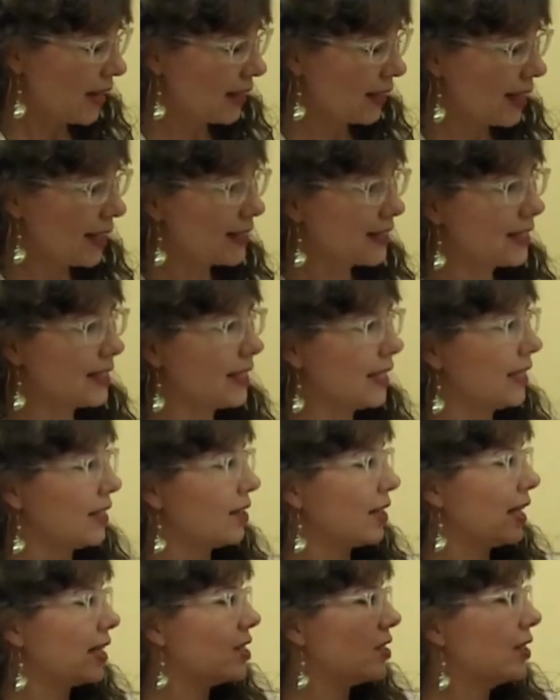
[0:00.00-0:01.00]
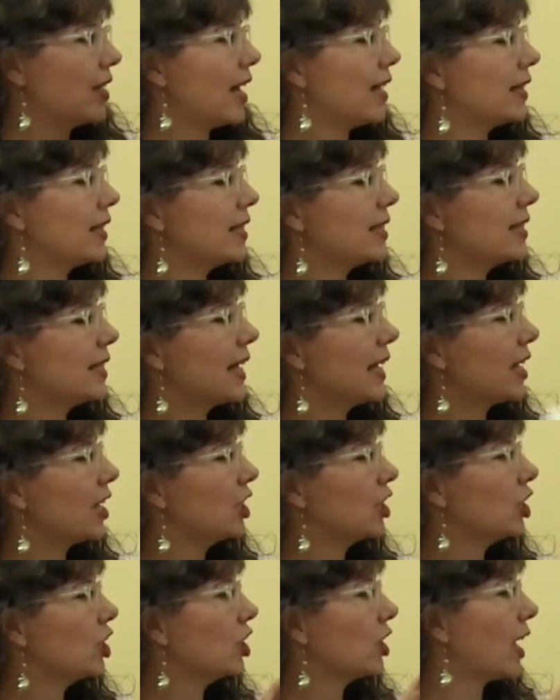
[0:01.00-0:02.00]
Let's see. Okay, so now let's take a
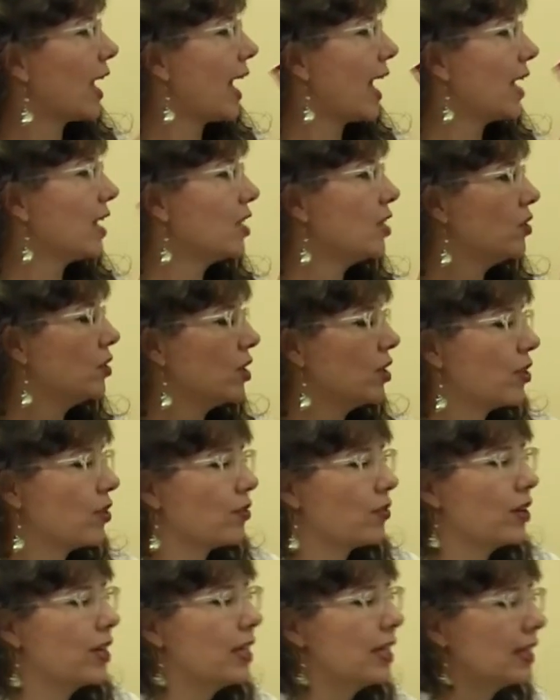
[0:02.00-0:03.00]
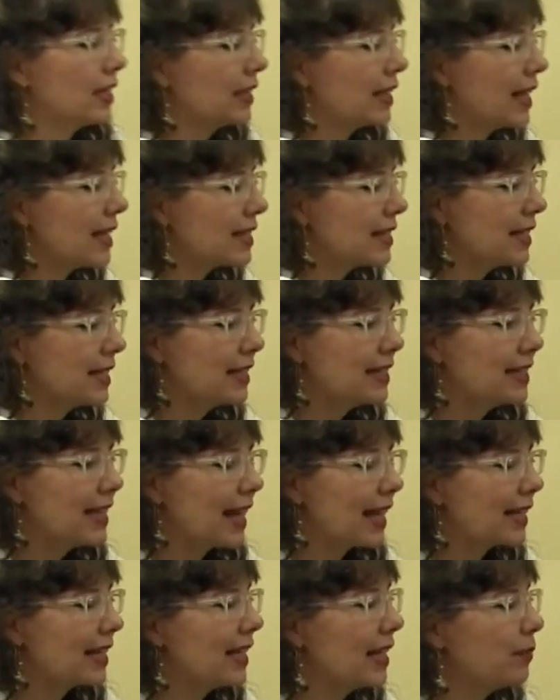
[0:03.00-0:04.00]
look at Unit 3 in the Lesson and
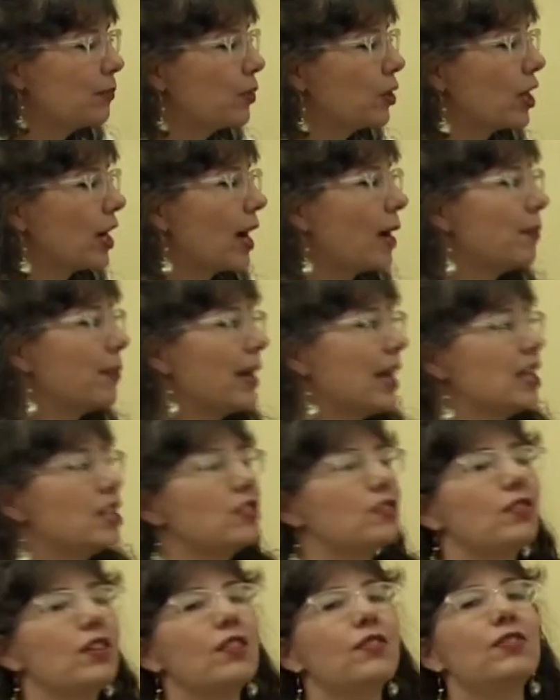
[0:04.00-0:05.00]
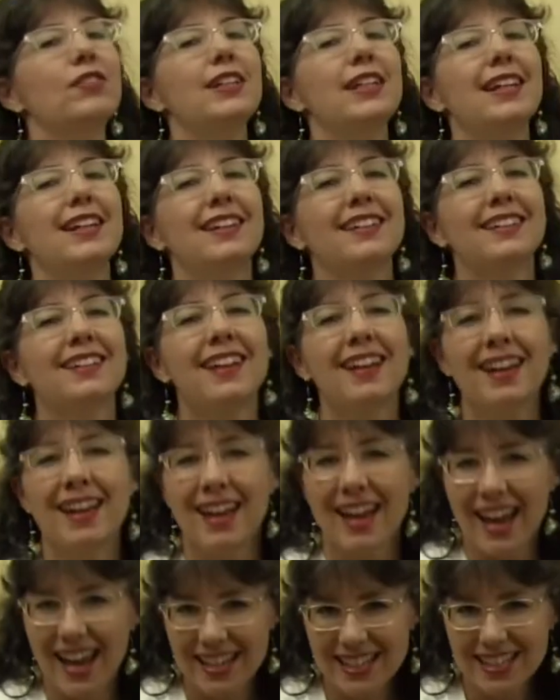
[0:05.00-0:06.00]
Technique book on page 15.
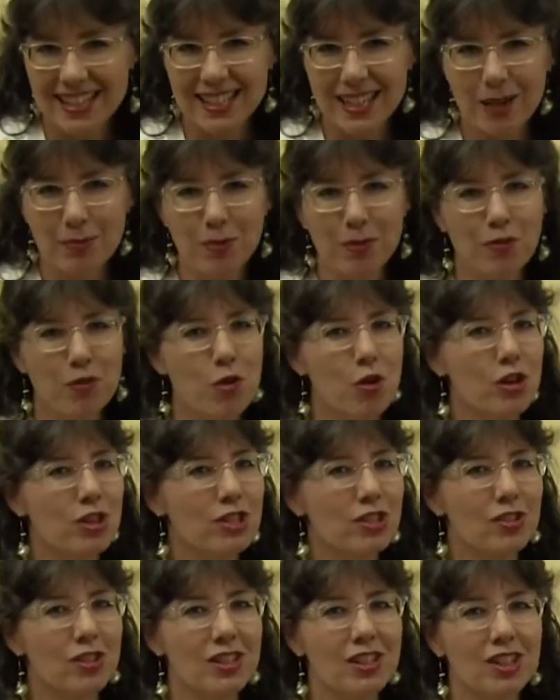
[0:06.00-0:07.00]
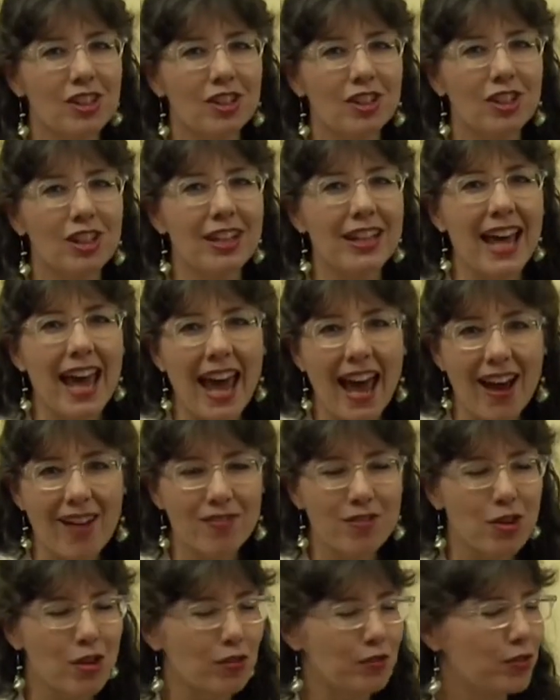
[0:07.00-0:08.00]
As I said before, students are learning the
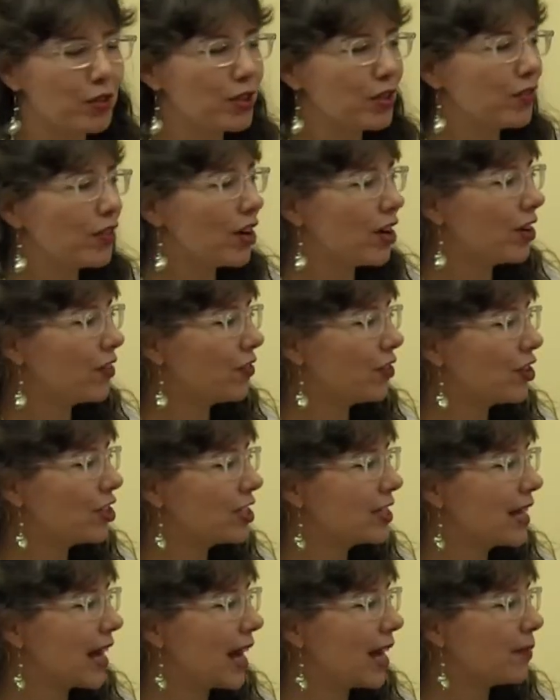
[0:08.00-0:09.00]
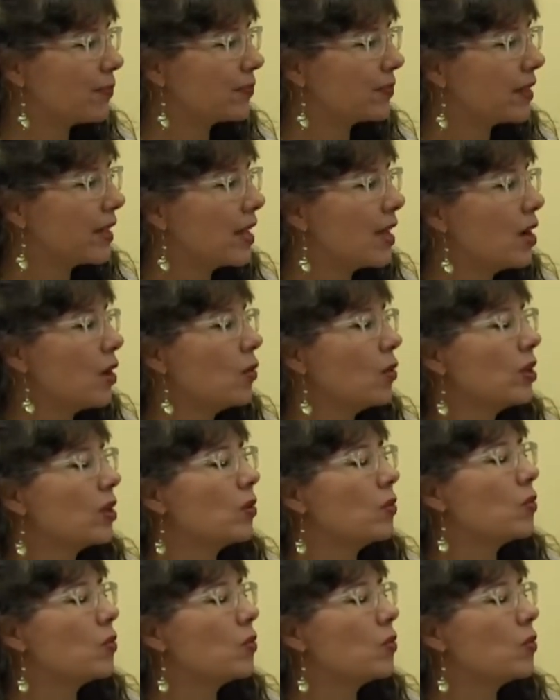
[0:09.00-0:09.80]
half note for the very first time with a